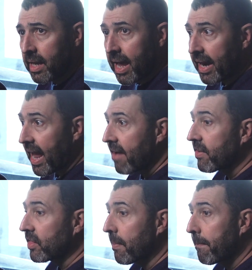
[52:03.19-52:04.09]
and
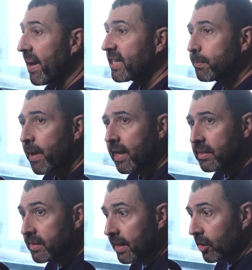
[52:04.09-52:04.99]
having the best
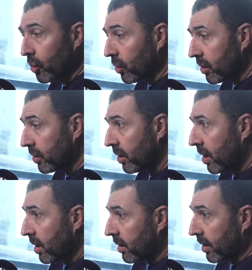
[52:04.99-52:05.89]
paints that look
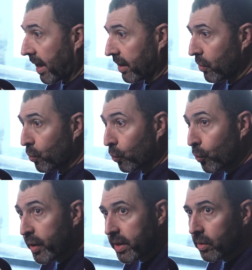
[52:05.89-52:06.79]
like
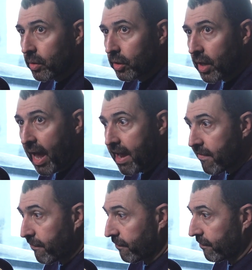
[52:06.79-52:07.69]
real
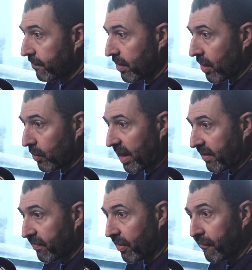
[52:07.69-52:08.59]
life,
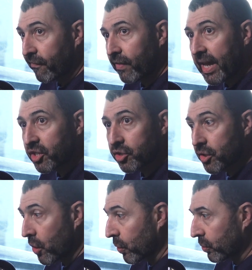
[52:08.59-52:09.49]
like the flesh
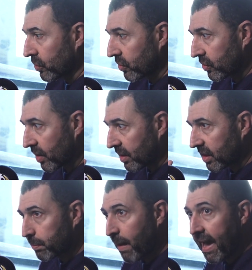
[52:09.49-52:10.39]
tones in
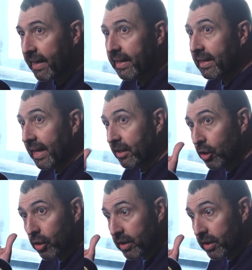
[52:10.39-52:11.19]
this palette, look